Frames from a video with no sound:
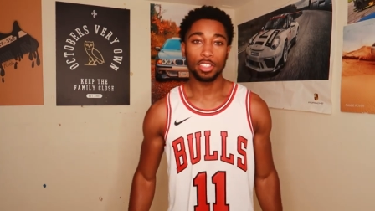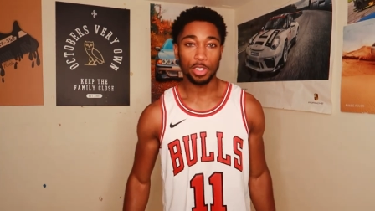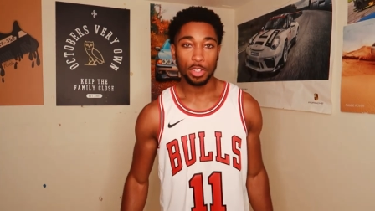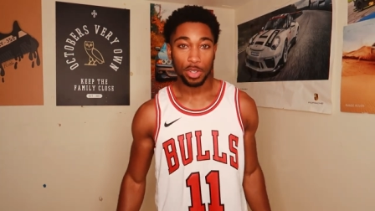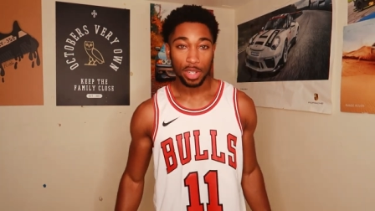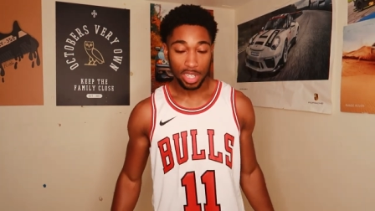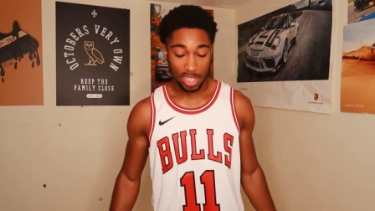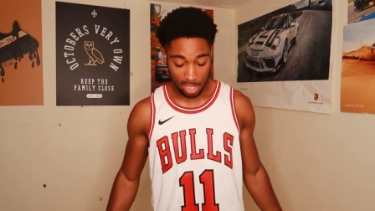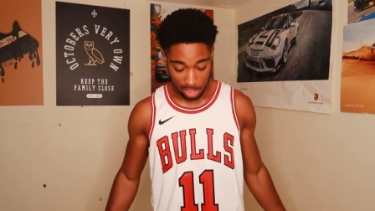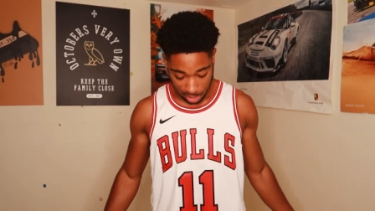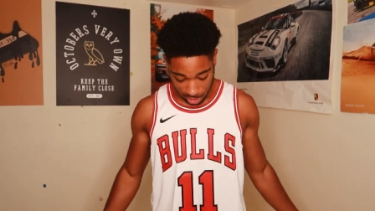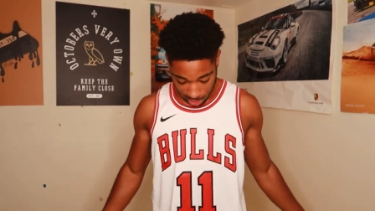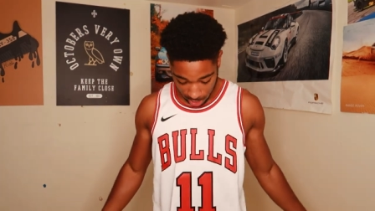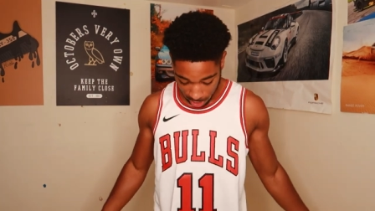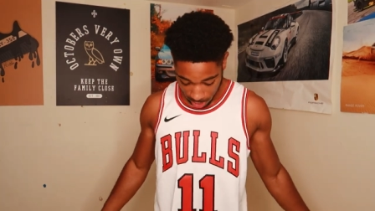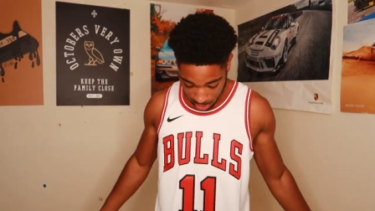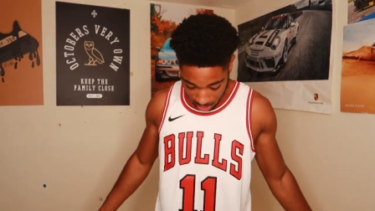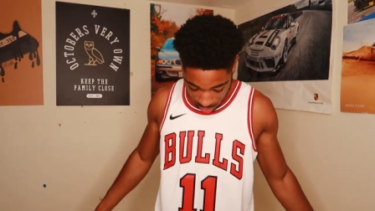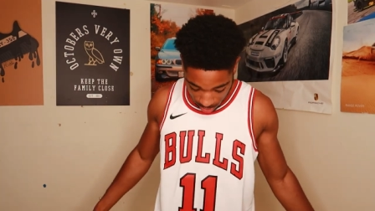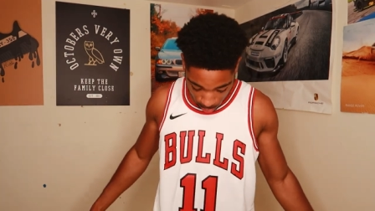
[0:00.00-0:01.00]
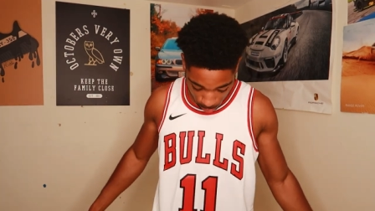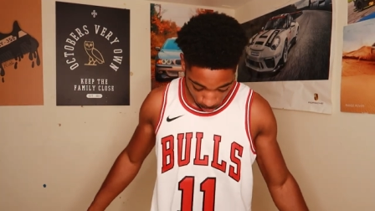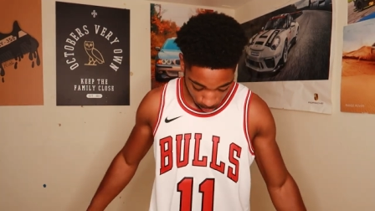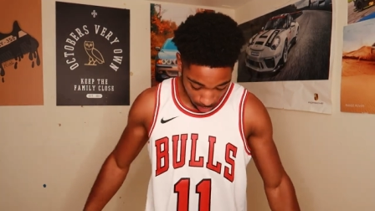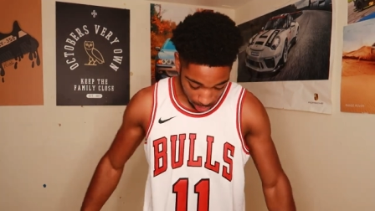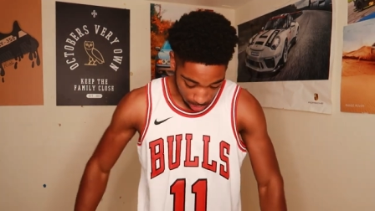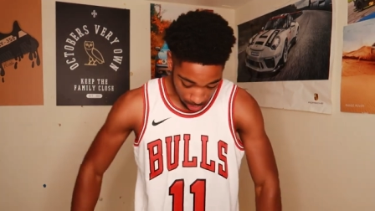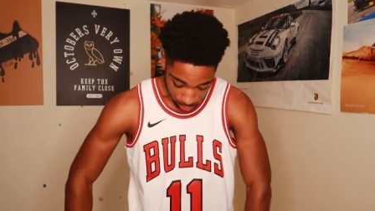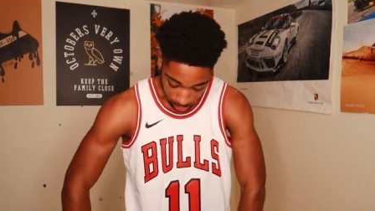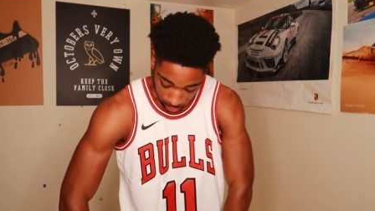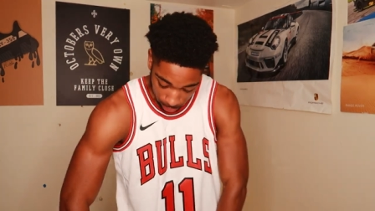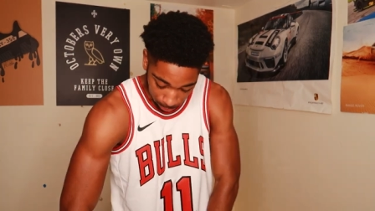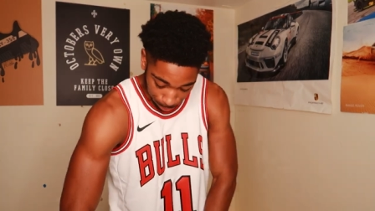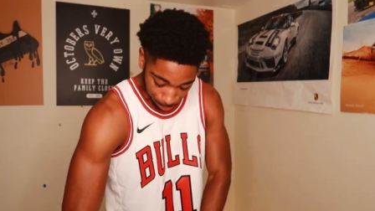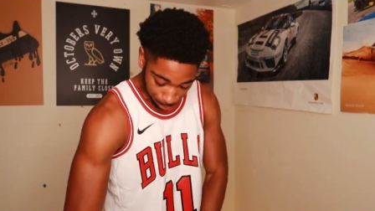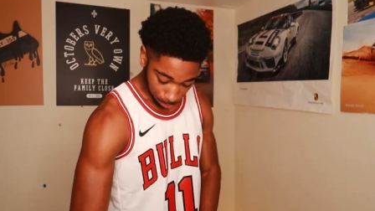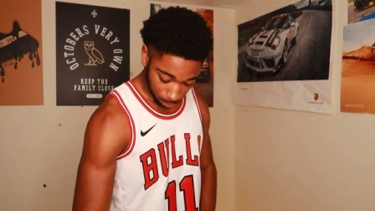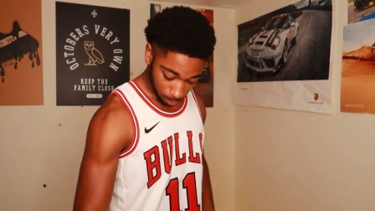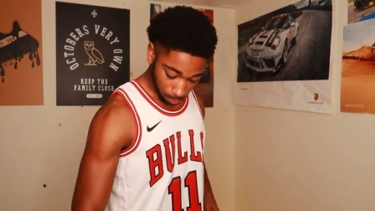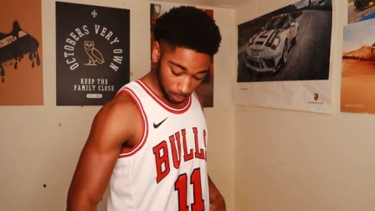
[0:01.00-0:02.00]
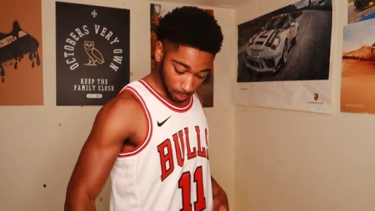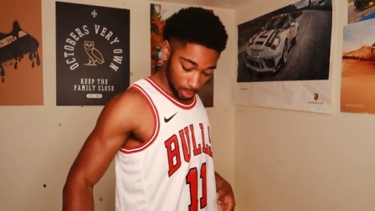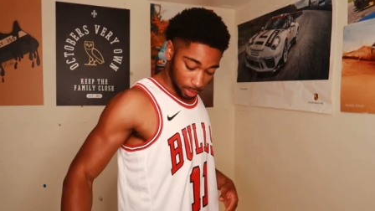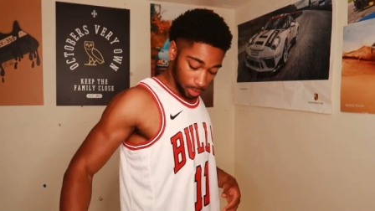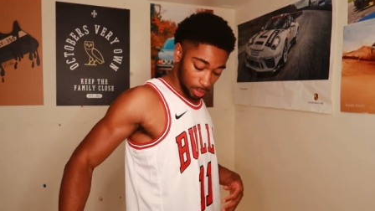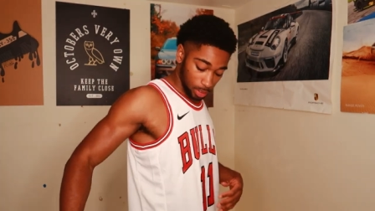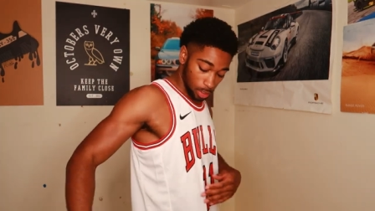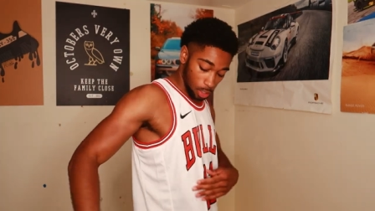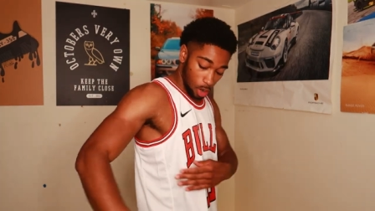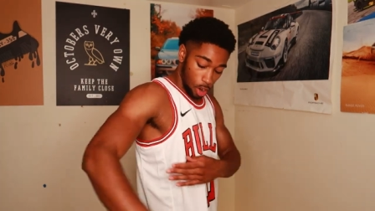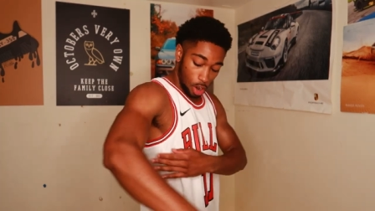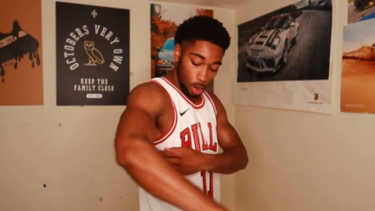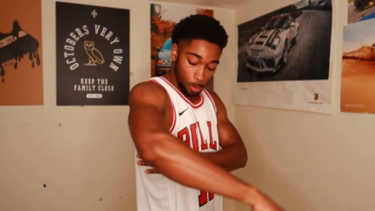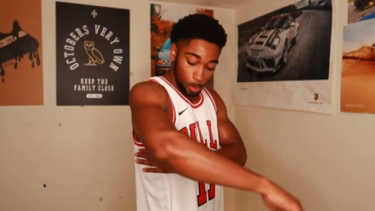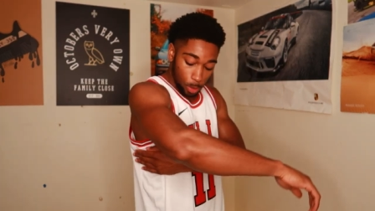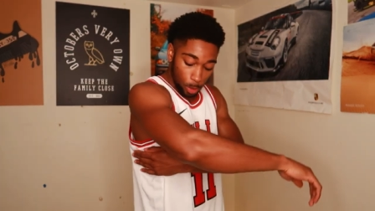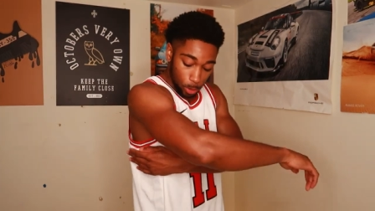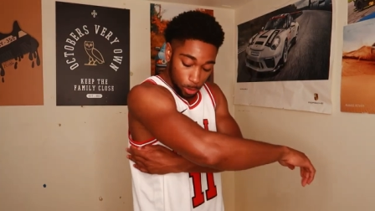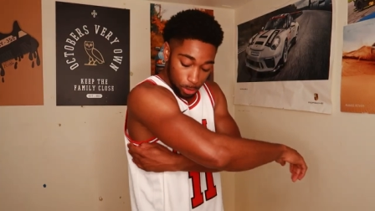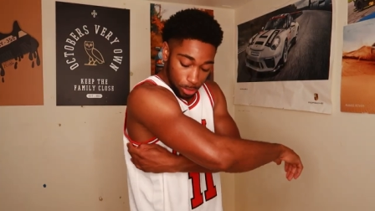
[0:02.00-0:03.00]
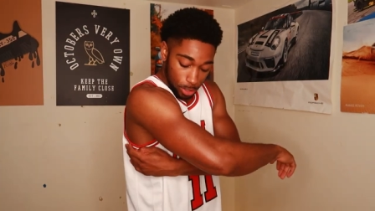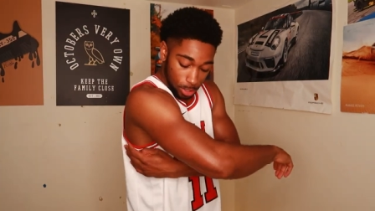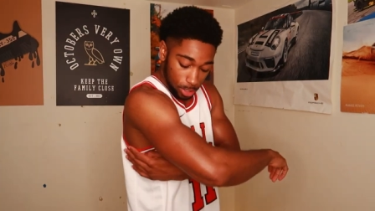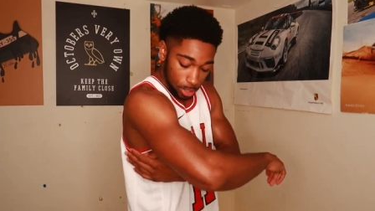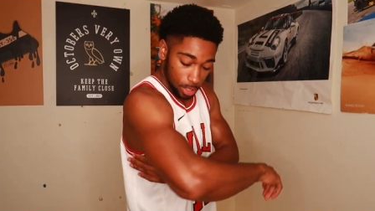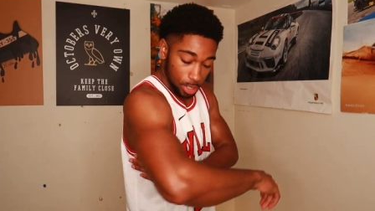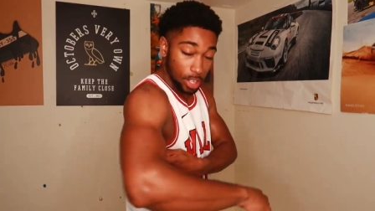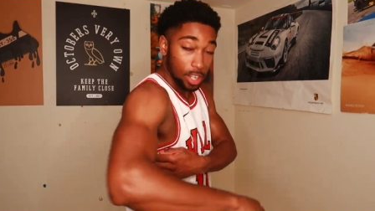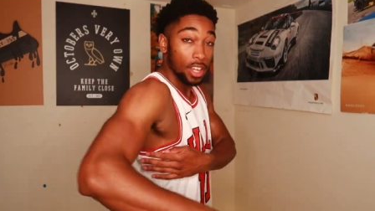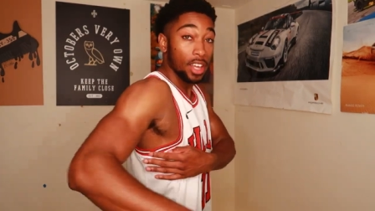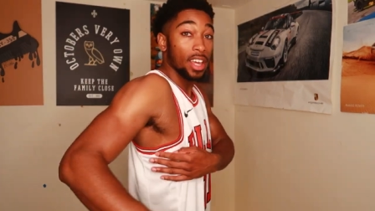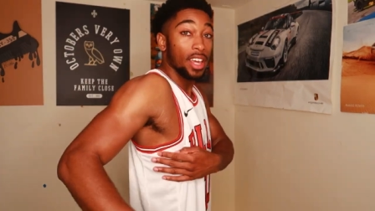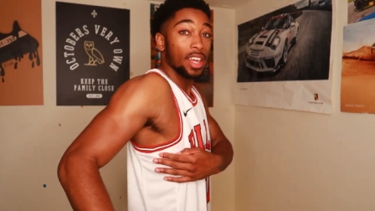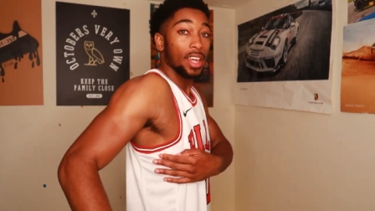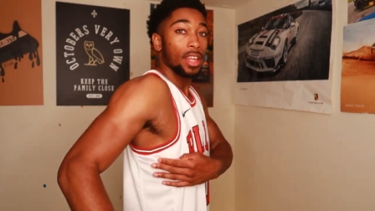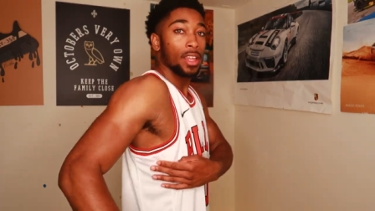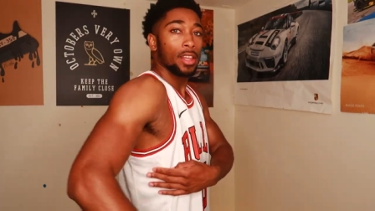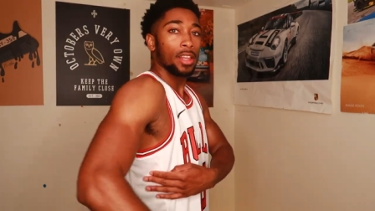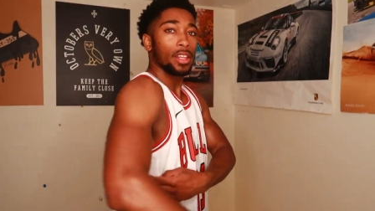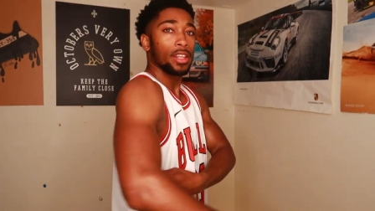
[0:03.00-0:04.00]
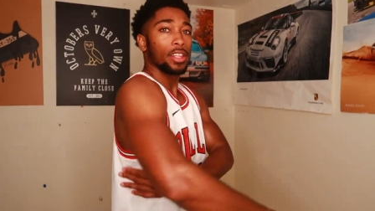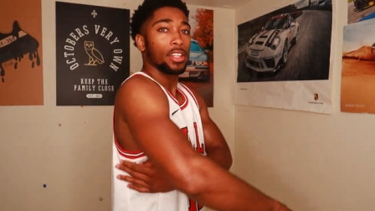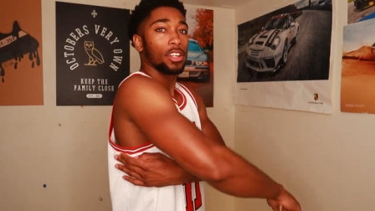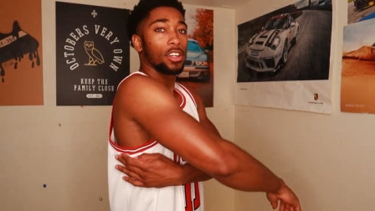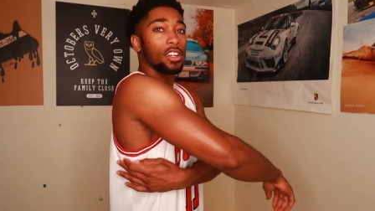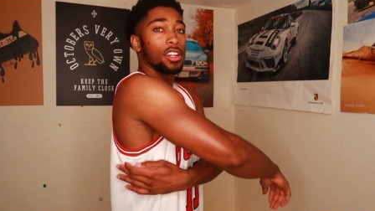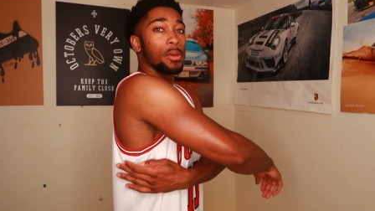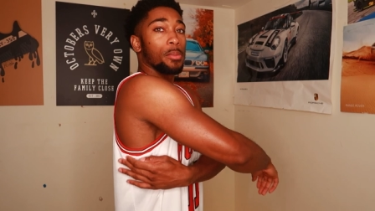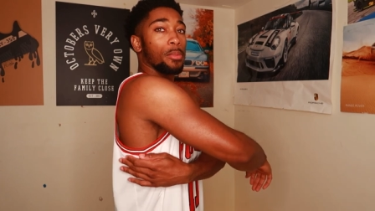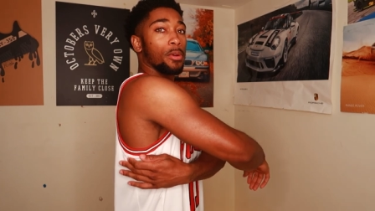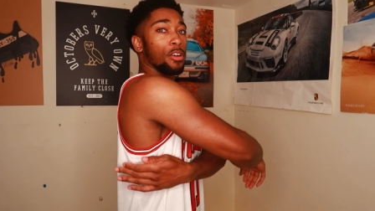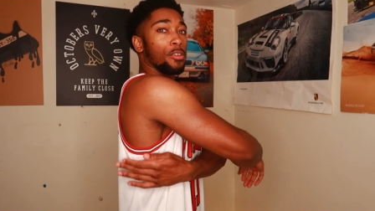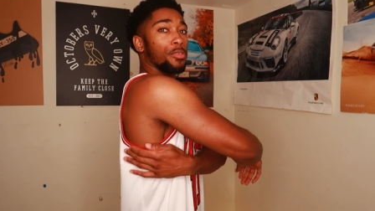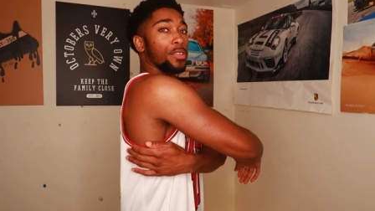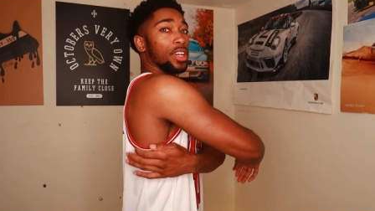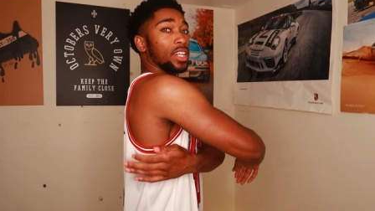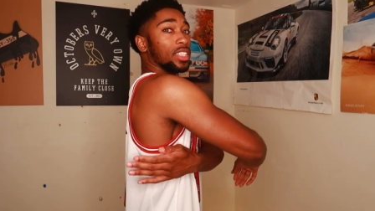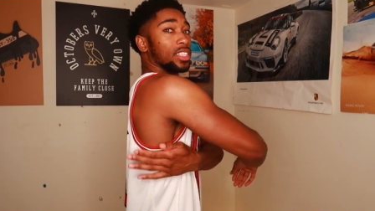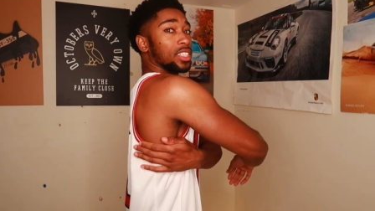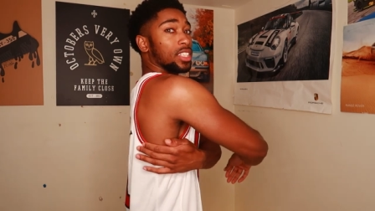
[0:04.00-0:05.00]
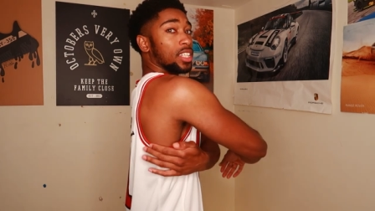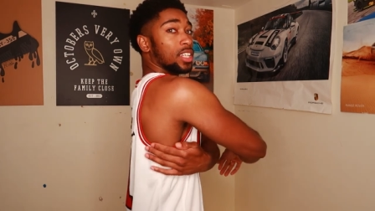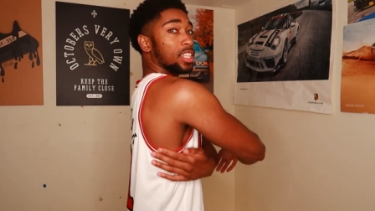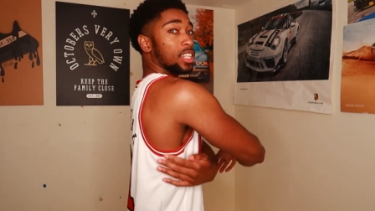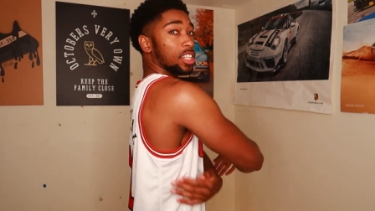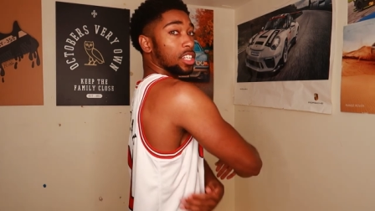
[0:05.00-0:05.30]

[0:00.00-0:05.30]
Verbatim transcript: So you can see, right? The armholes, literally perfect.